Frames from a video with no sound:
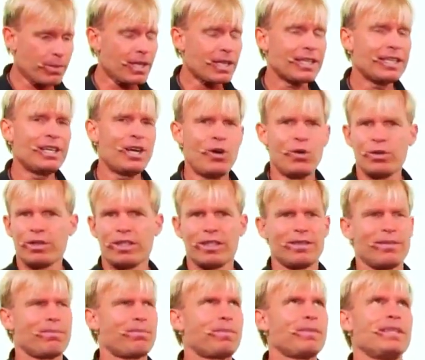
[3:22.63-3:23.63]
you know,
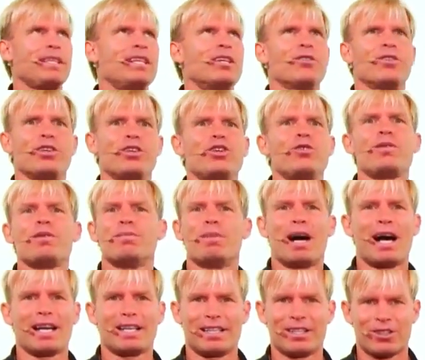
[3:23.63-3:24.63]
the human
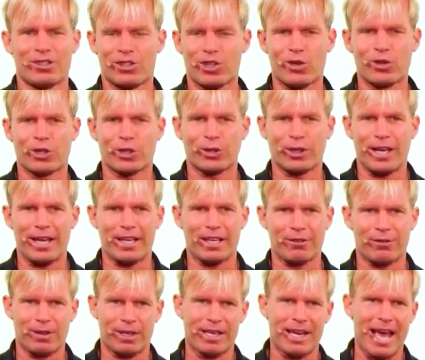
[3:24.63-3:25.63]
mind is so
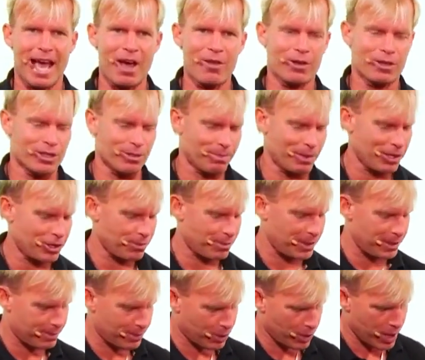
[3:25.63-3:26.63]
creative, and now there's a bunch of
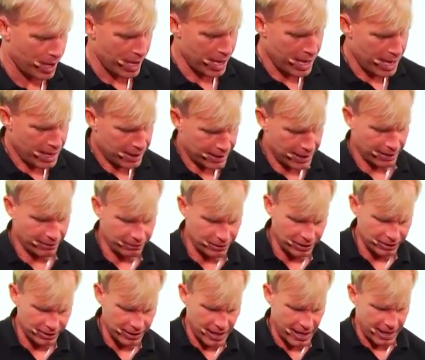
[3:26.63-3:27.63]
people that have
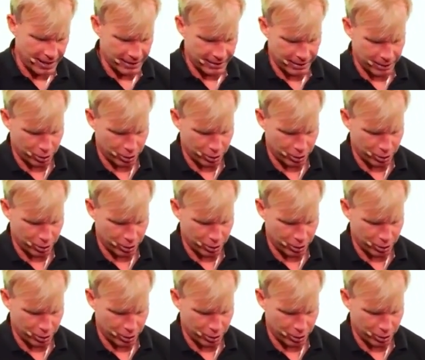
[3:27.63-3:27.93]
designed